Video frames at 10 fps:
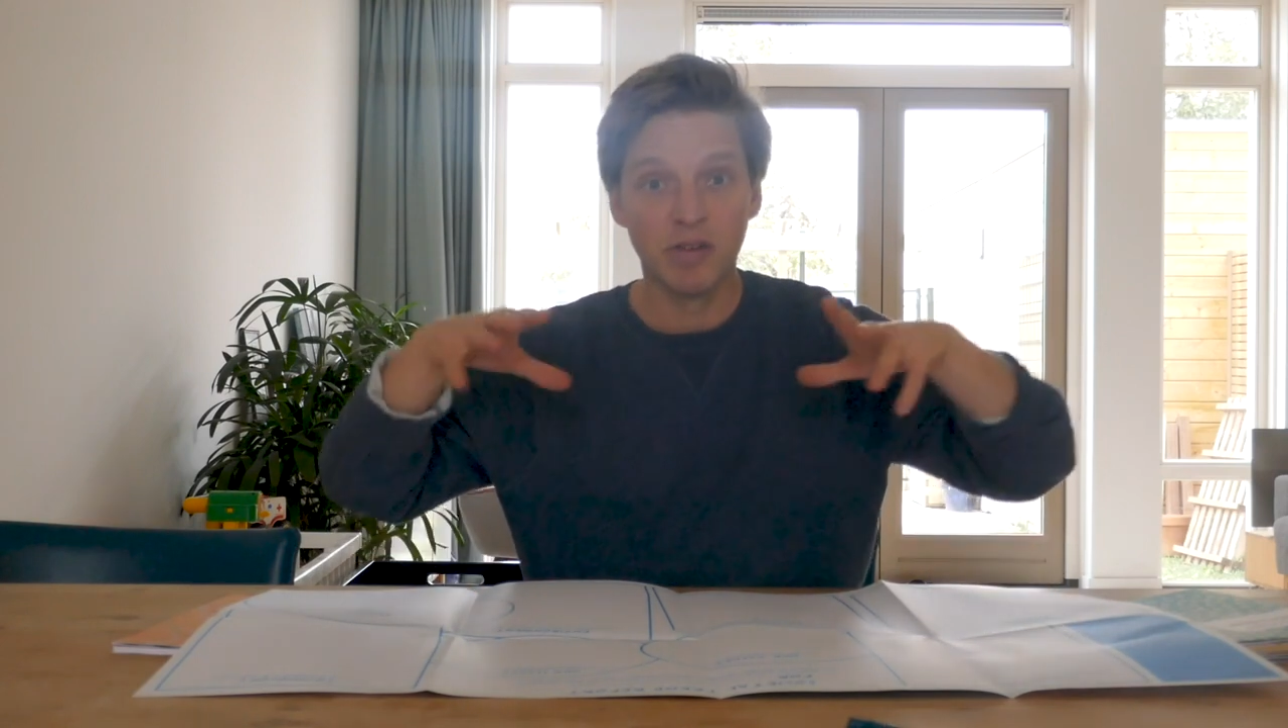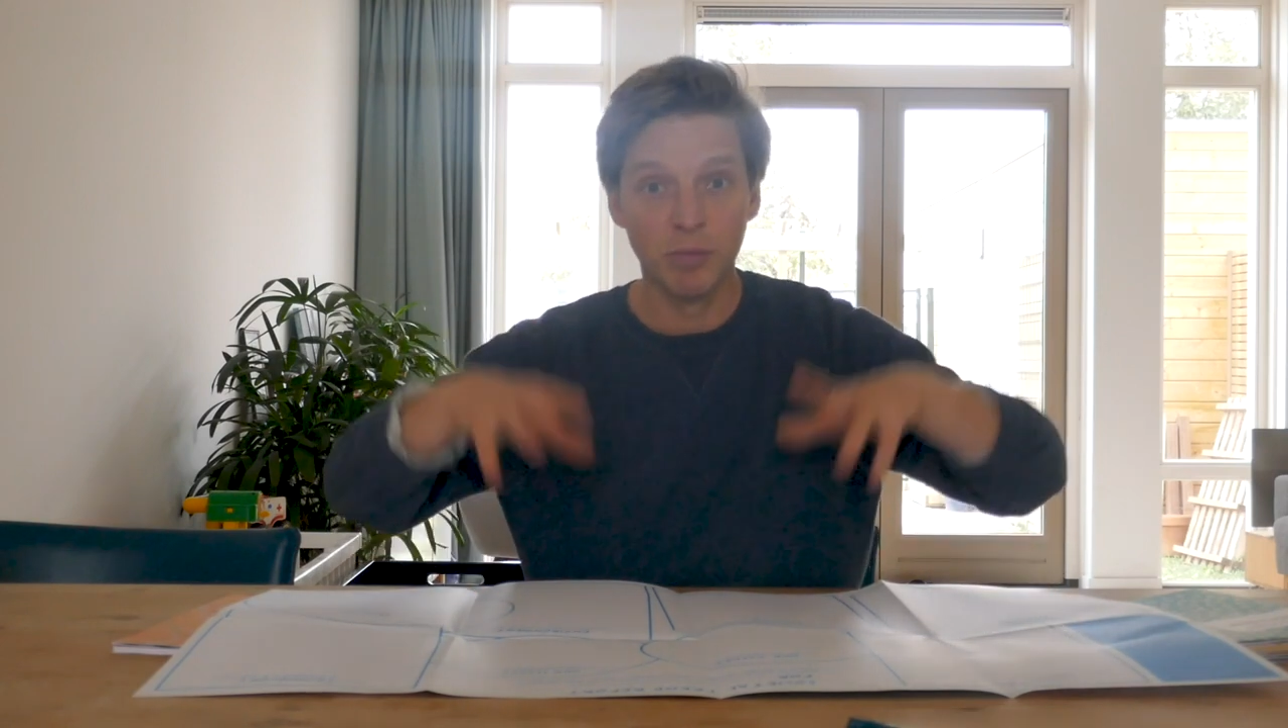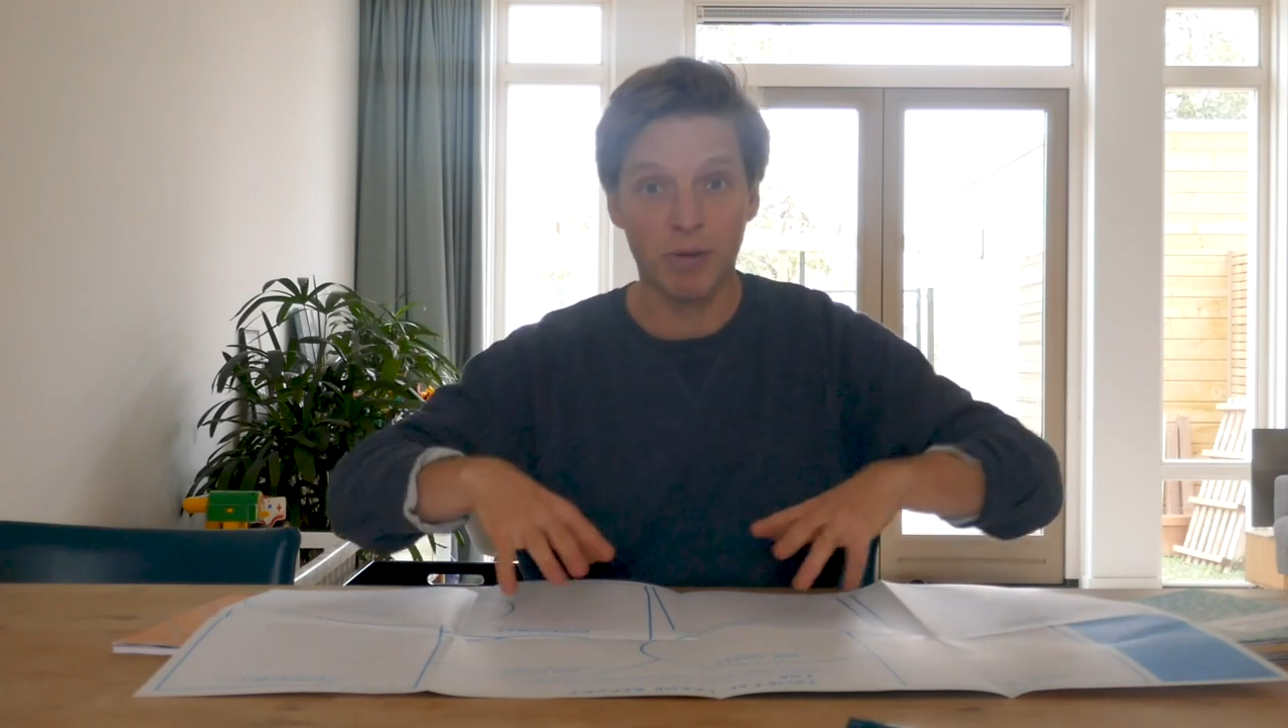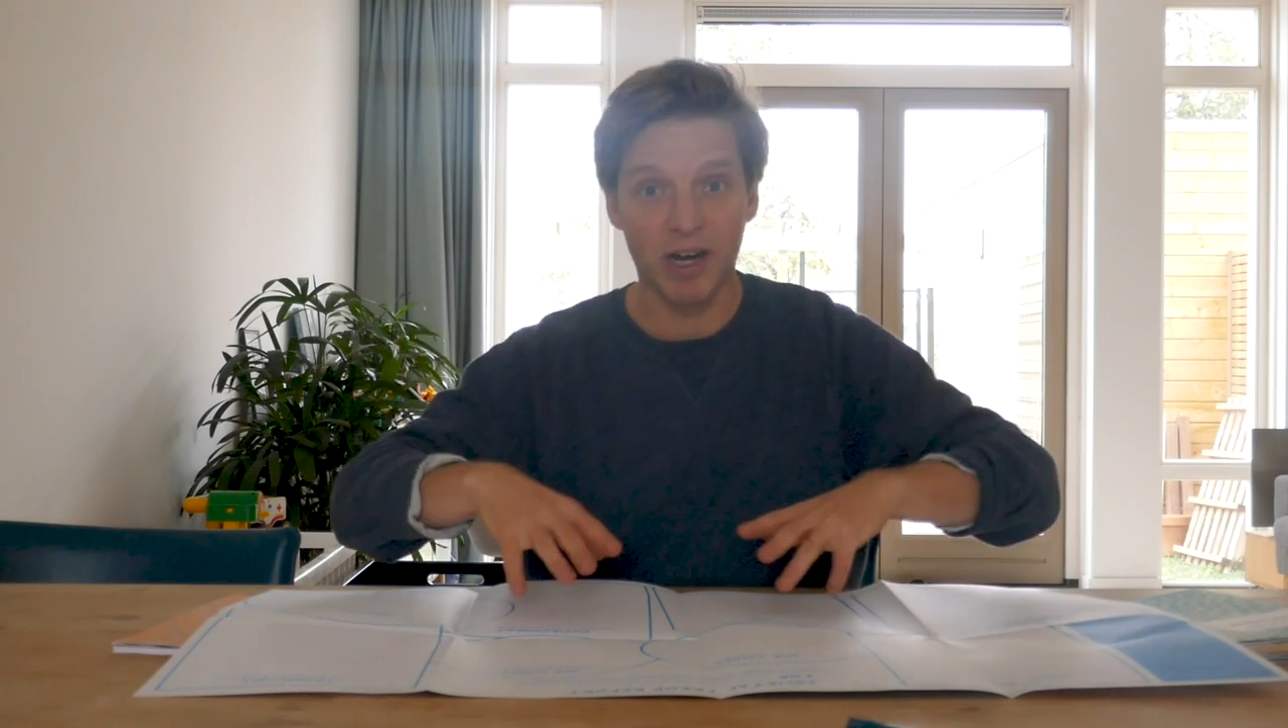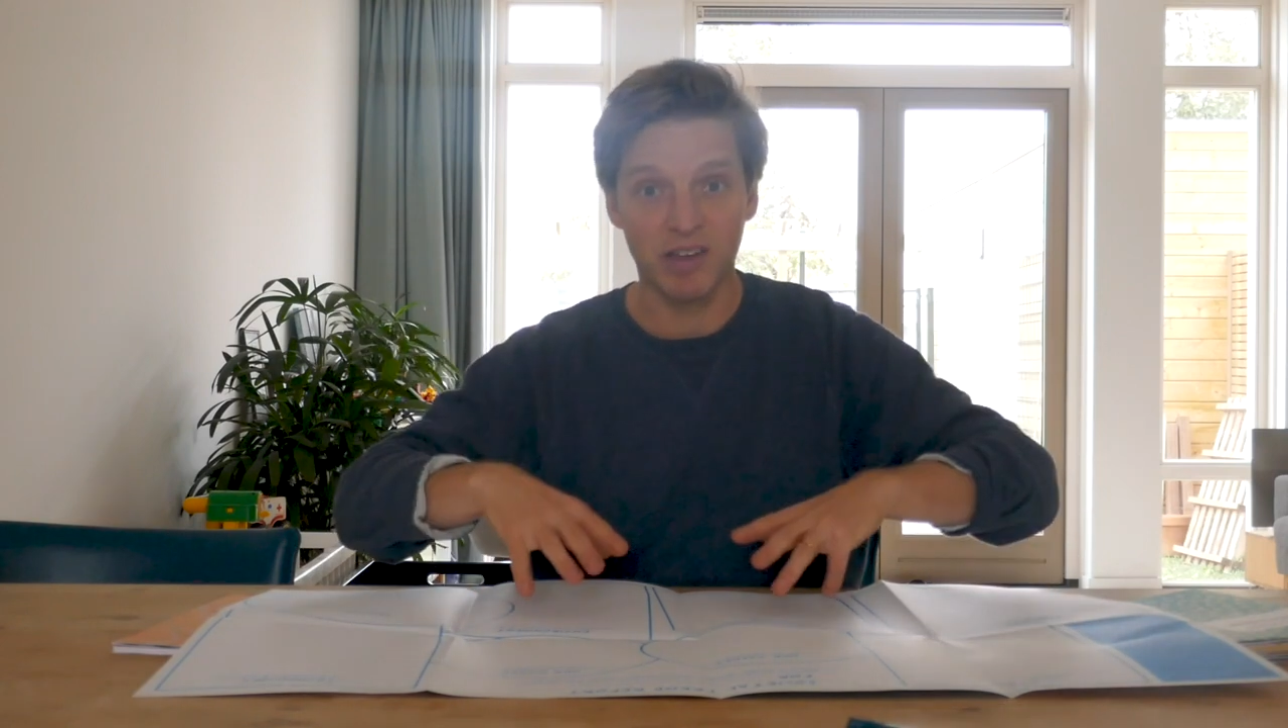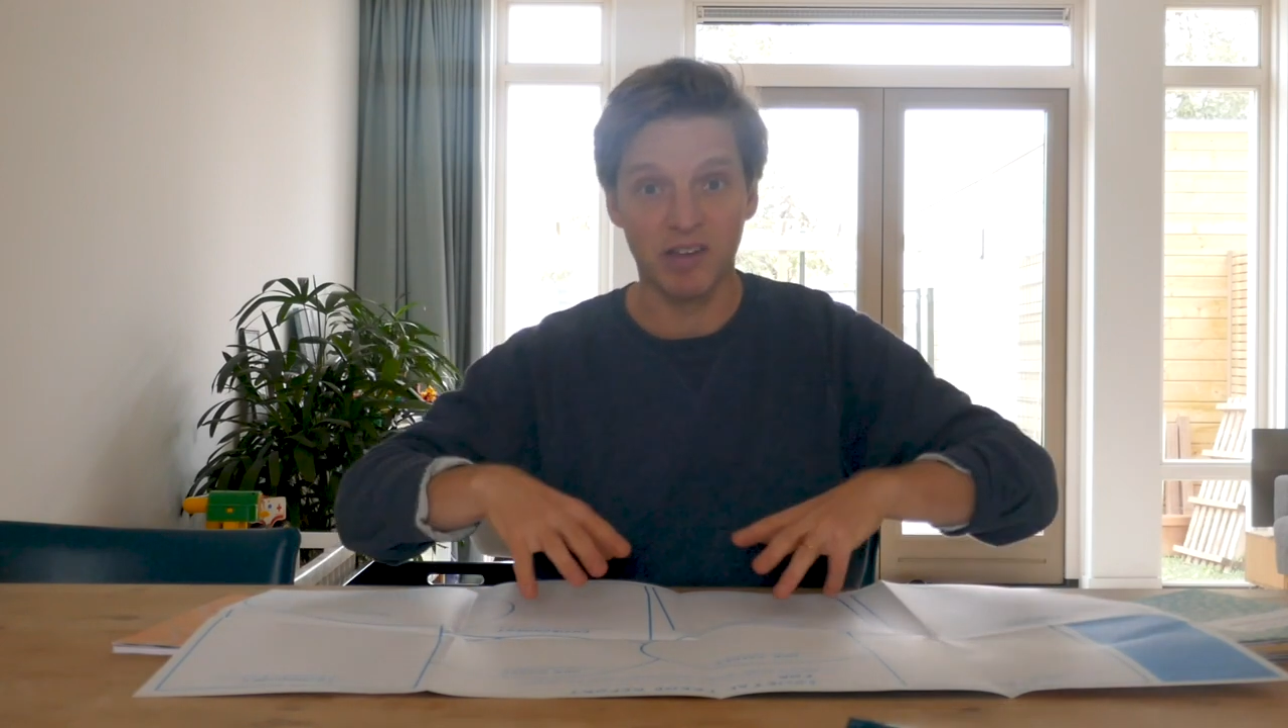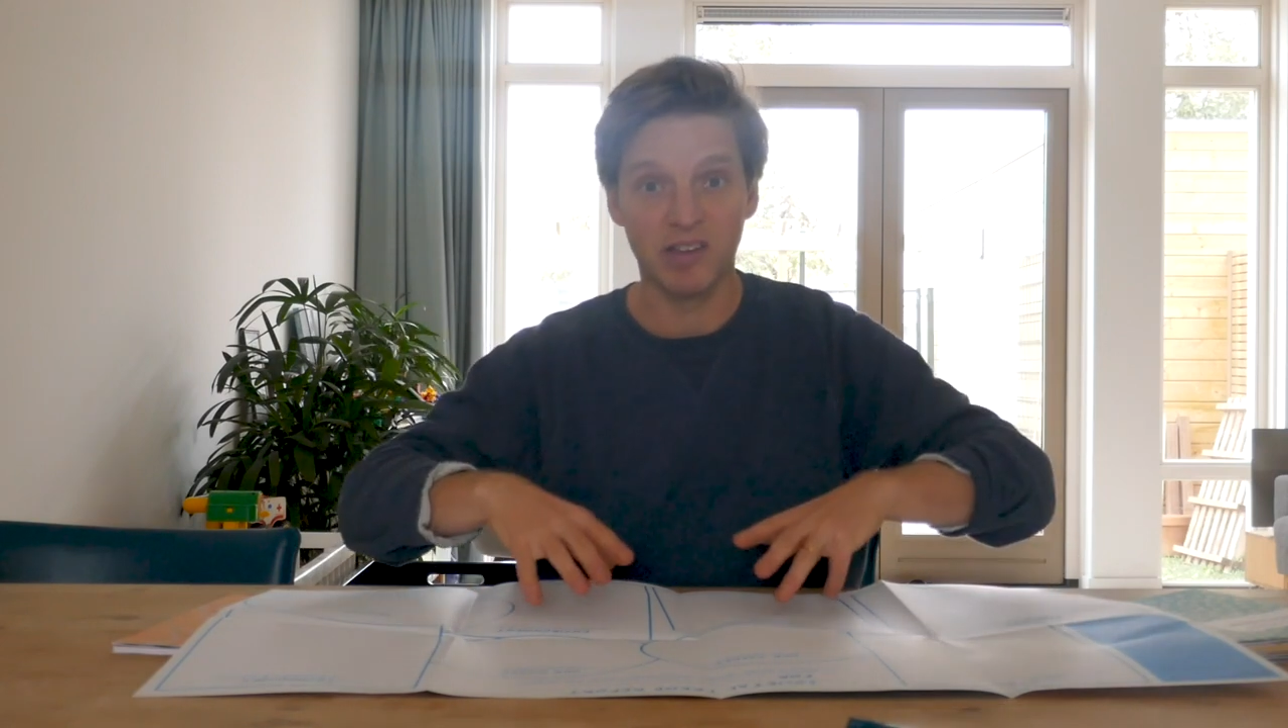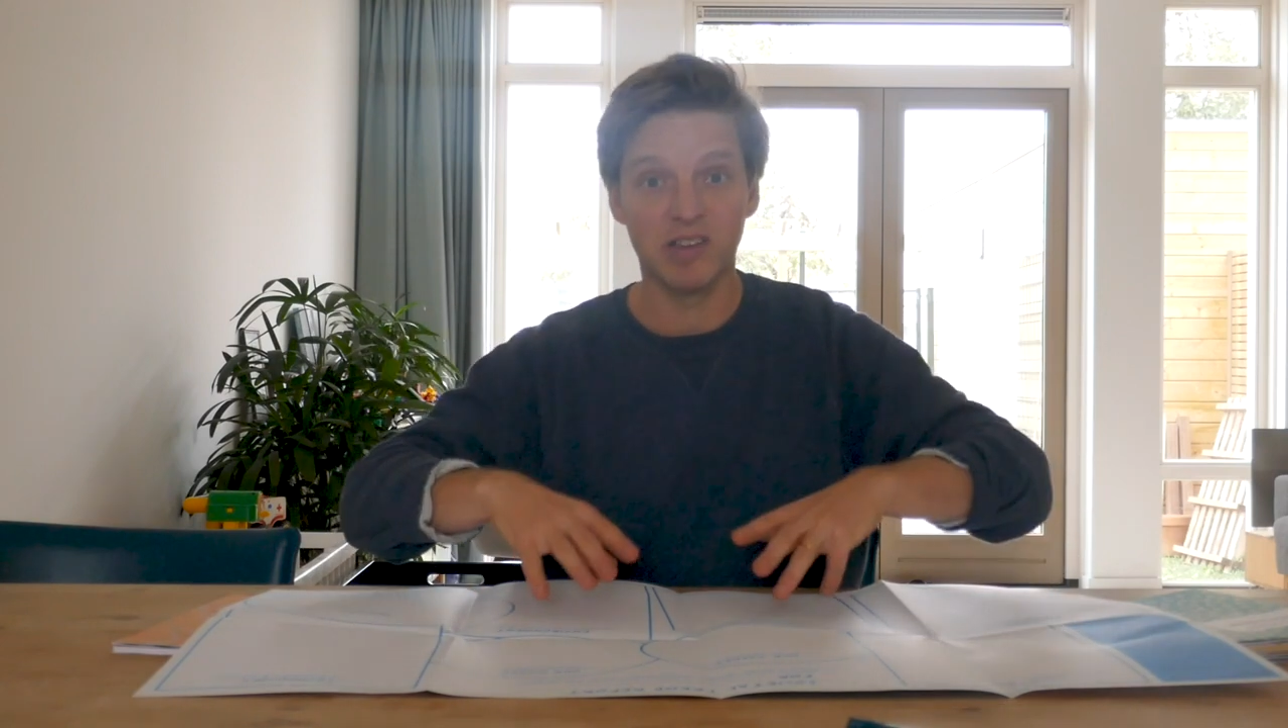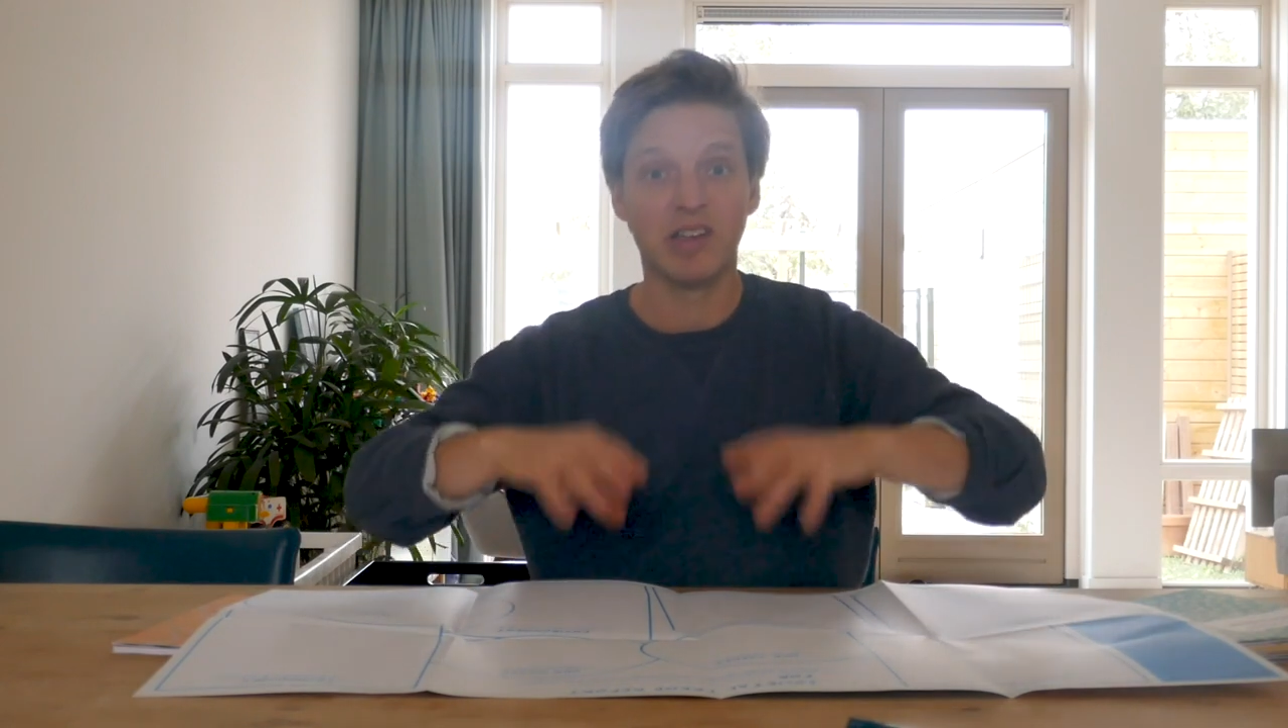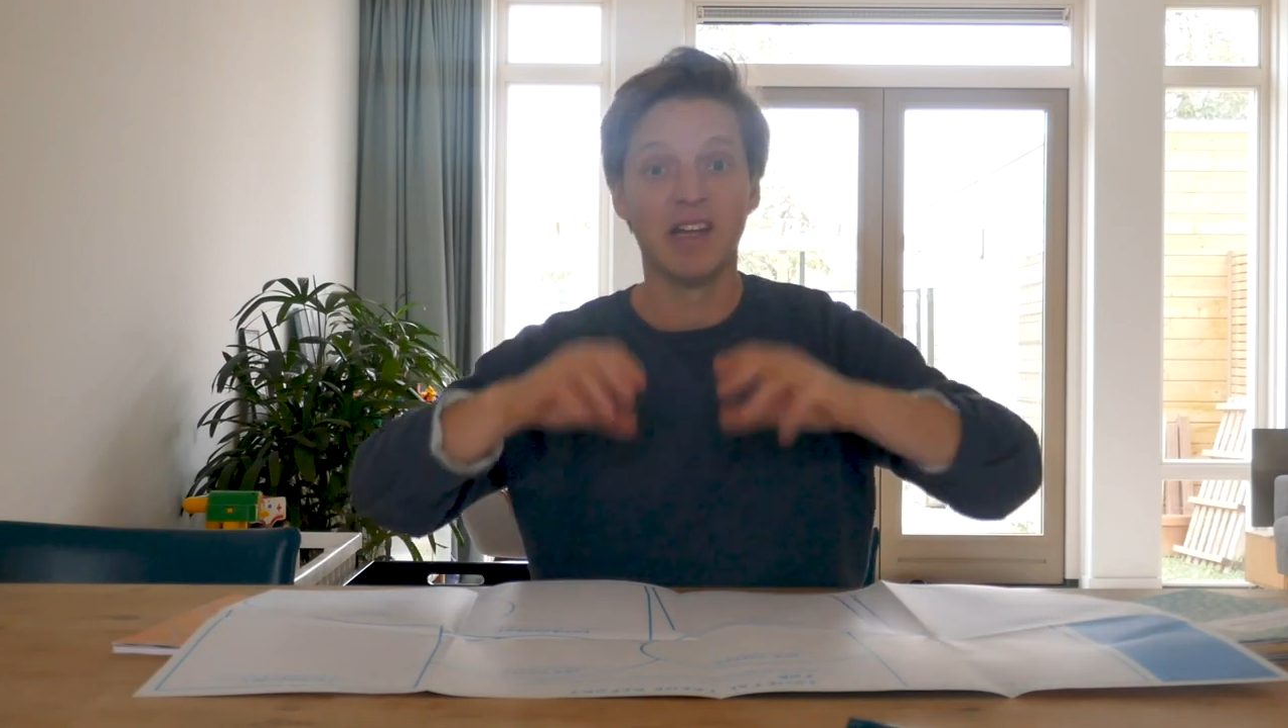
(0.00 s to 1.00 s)
to
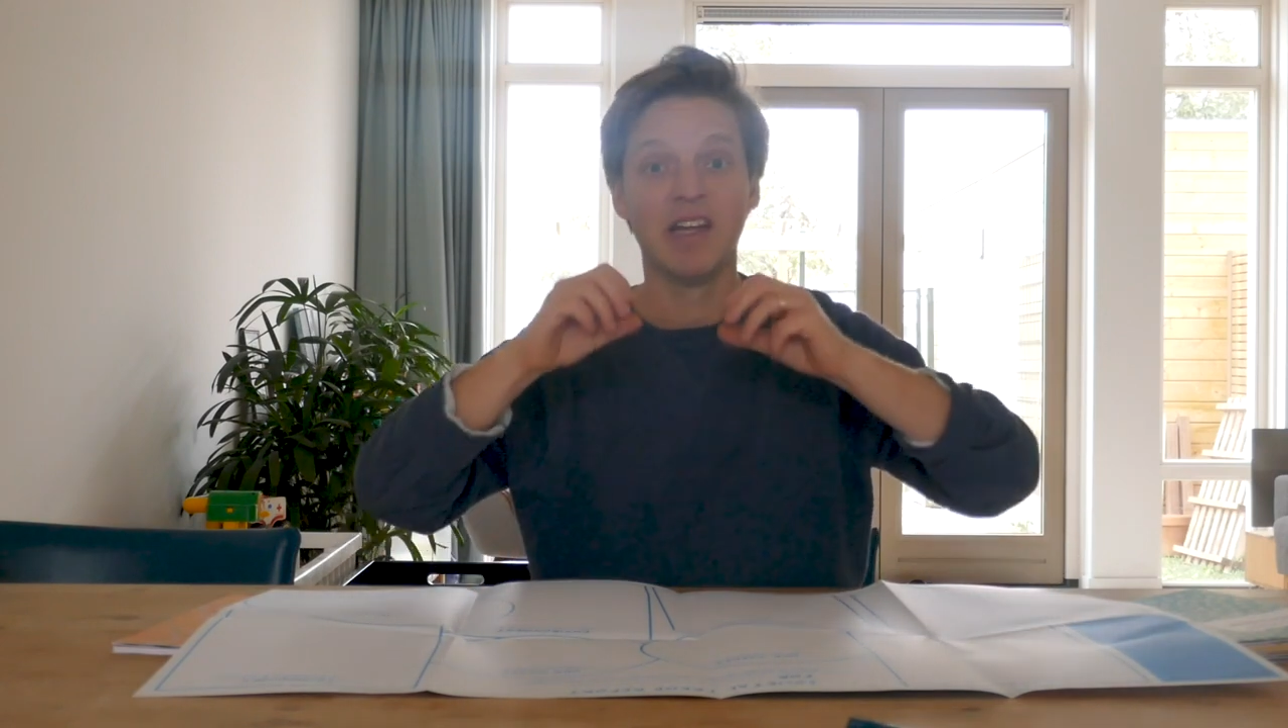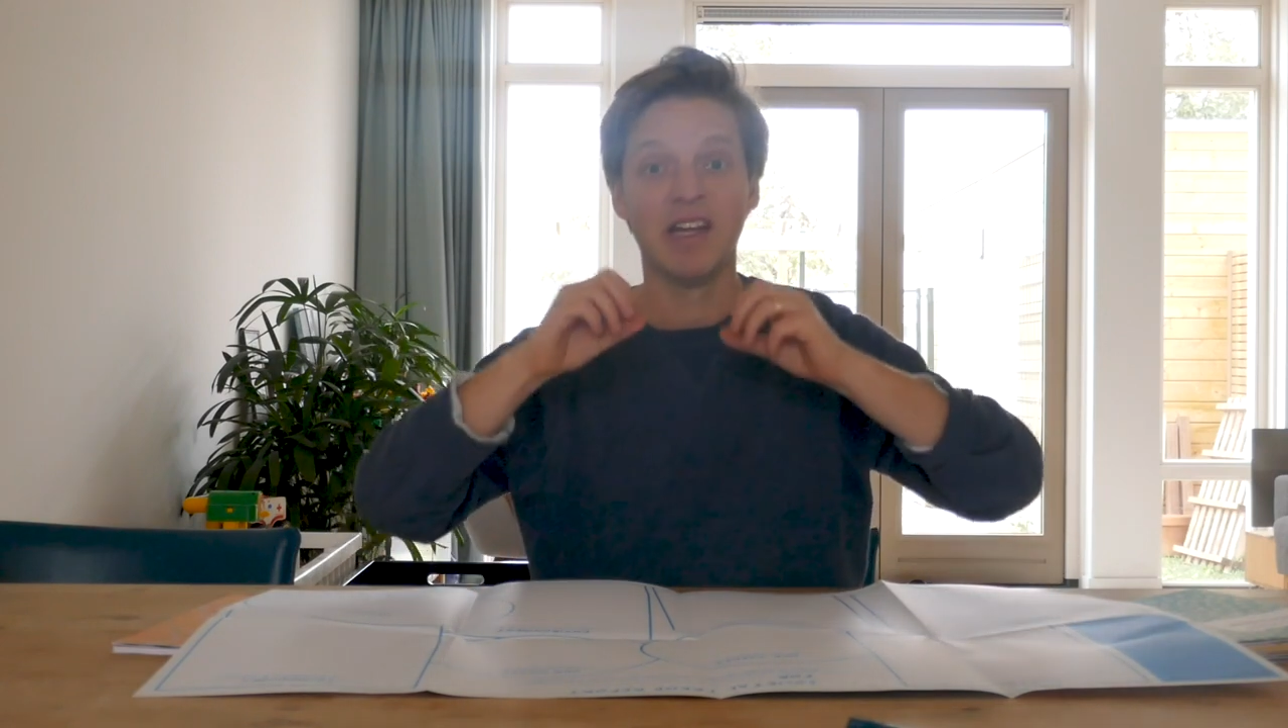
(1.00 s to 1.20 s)
practice